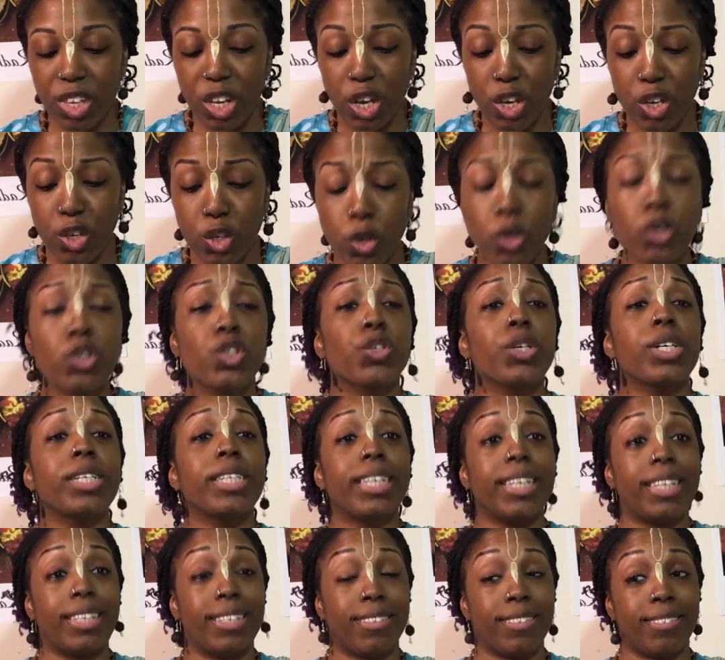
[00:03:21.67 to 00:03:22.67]

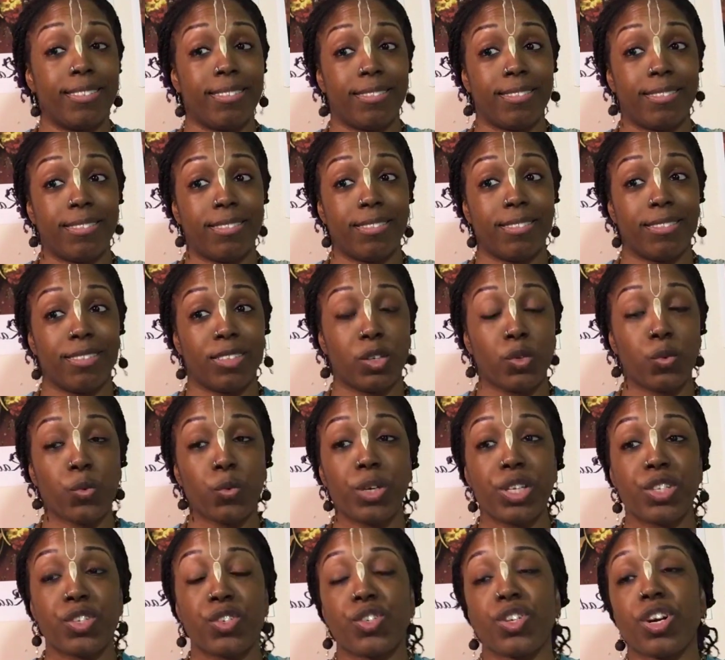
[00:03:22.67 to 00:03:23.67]
Usually we
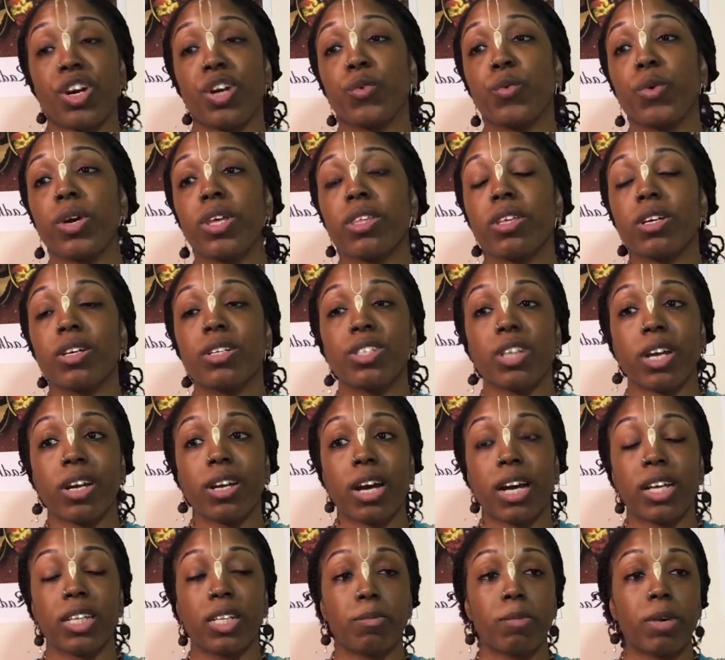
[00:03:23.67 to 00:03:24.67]
start with Jai
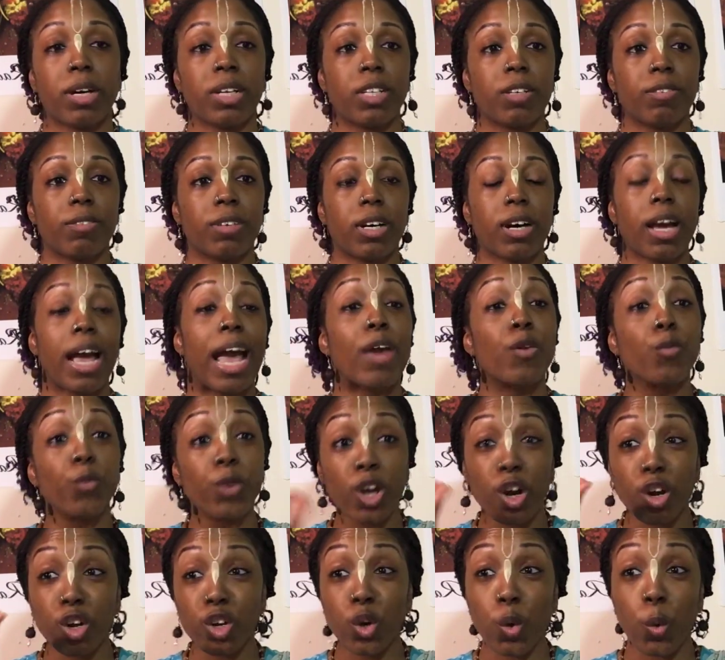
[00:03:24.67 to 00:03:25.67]
Radha Madhava, and we
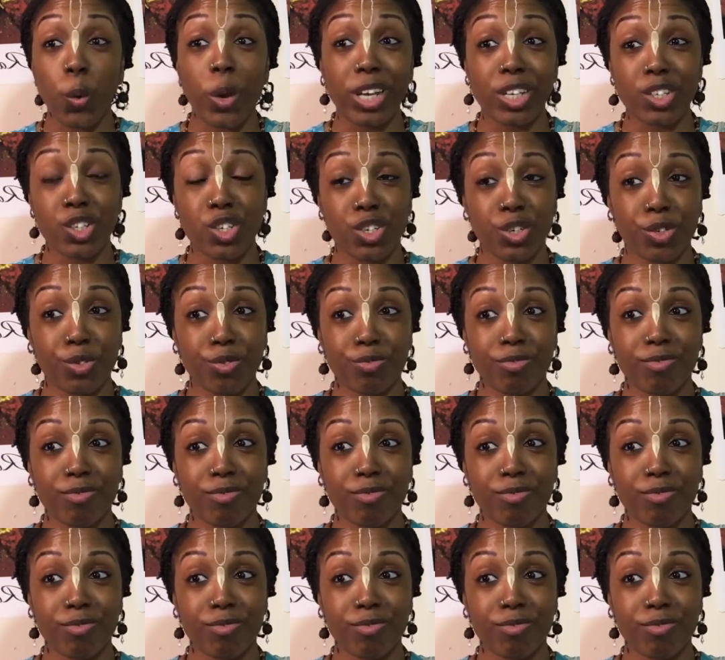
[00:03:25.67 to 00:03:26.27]
are going to.